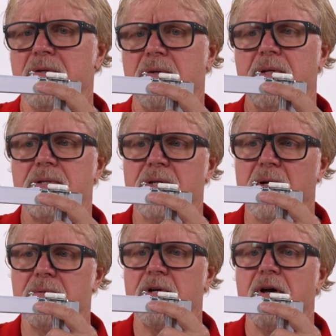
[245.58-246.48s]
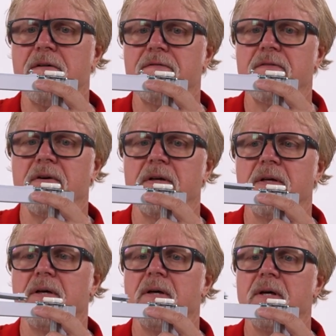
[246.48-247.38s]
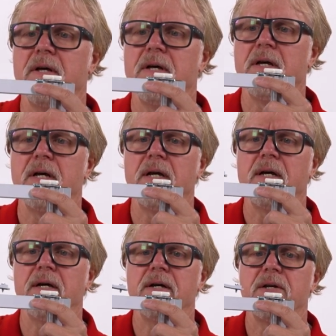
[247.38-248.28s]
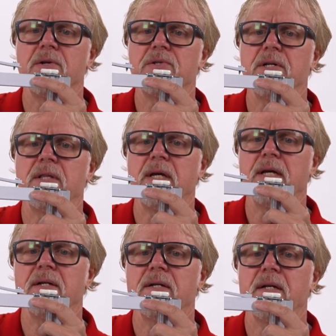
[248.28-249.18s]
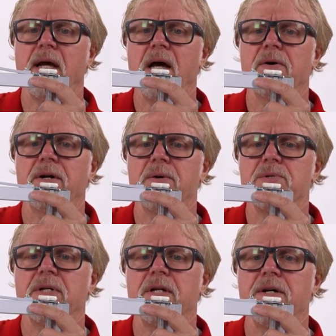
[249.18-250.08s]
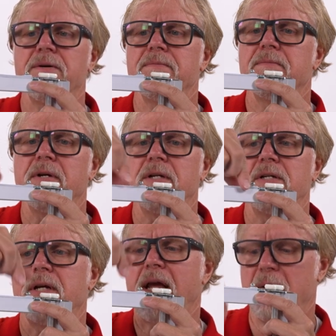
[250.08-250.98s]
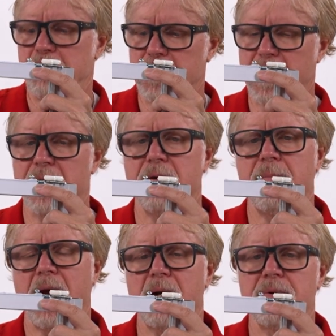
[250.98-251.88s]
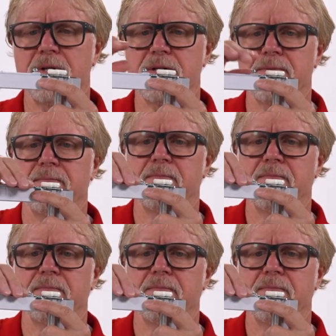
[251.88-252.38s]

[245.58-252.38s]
So this comes off. You can see the end, how it goes in here. You can't put that on backwards.